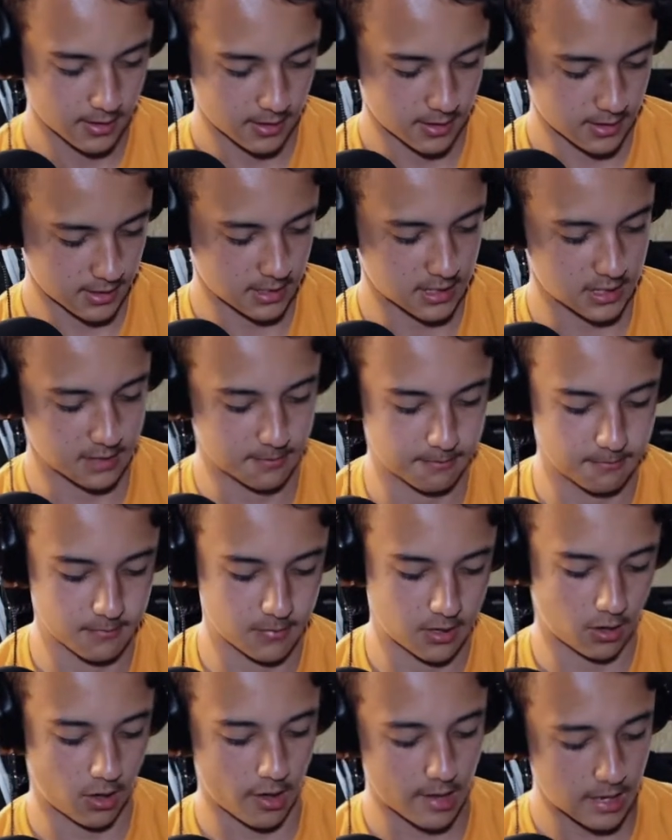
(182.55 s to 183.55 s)
A
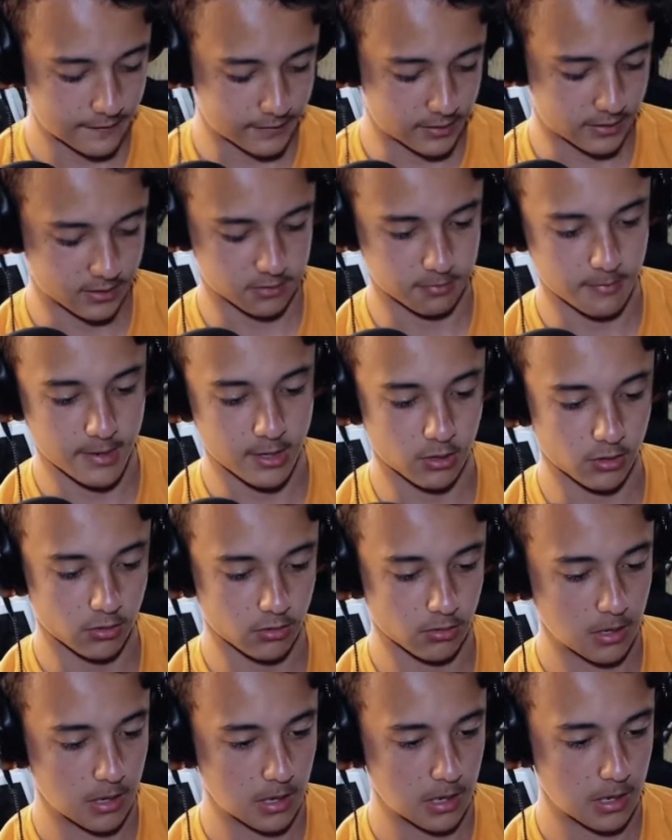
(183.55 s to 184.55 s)
lot of it's metal,
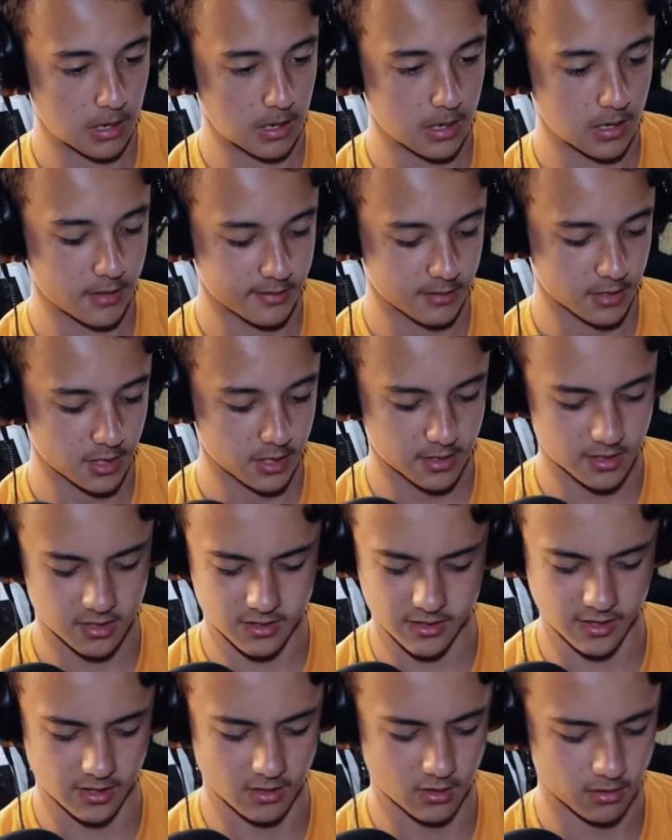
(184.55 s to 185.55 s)

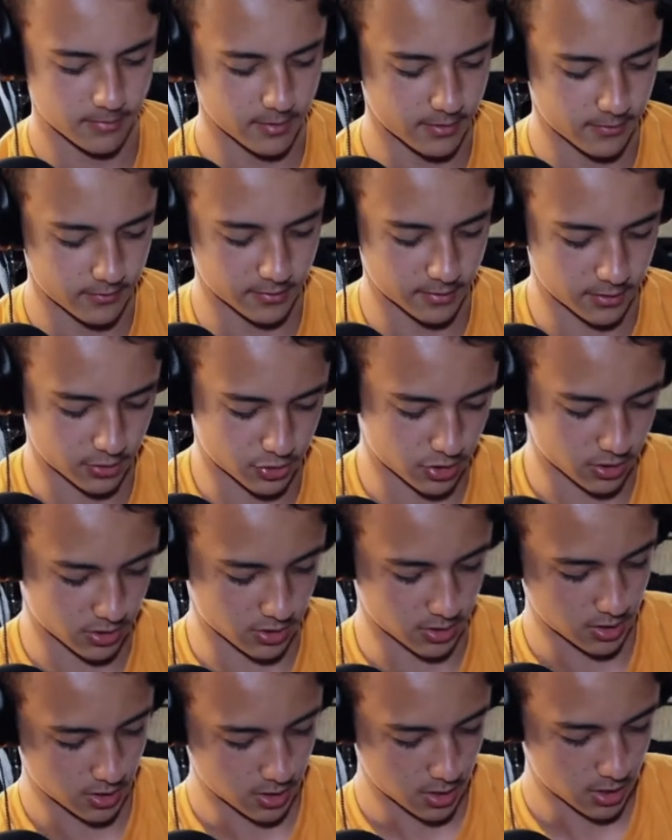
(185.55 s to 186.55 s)
steel. I'm not really sure
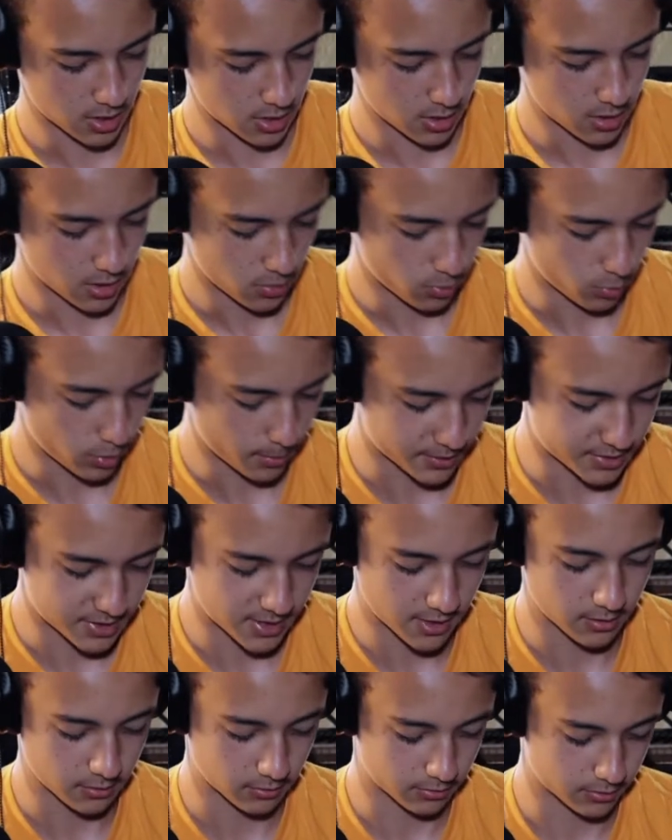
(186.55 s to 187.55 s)
what
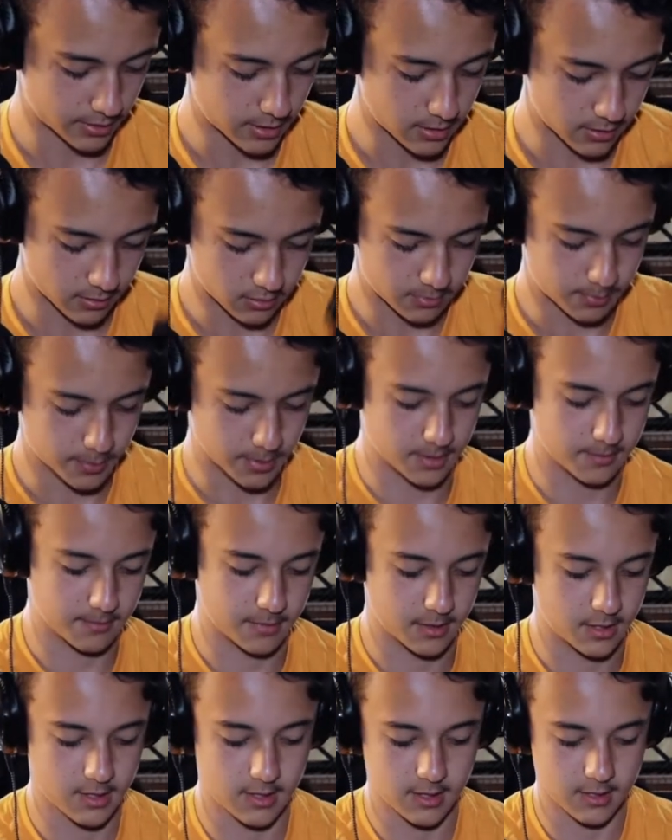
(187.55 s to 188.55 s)
material it is, but
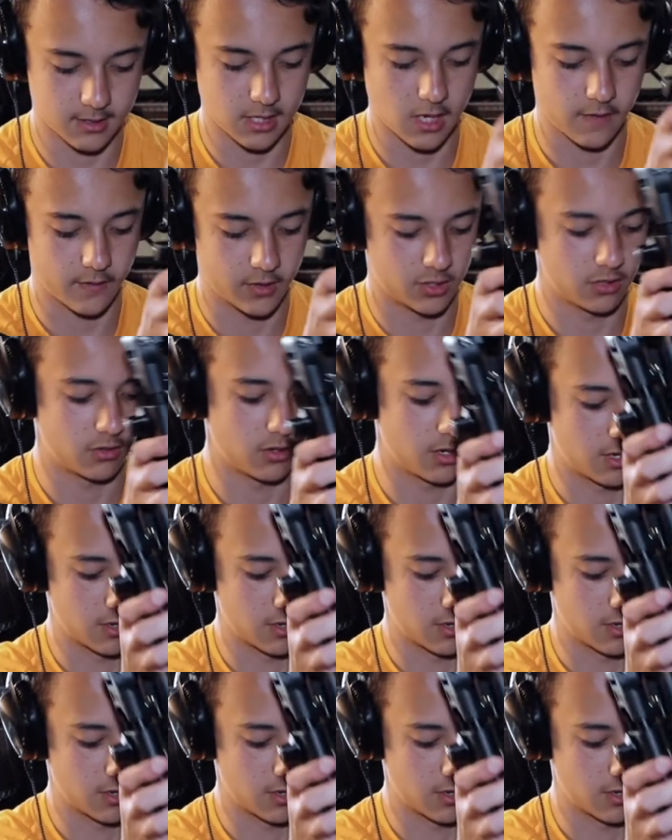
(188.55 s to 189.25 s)
it's heavy duty.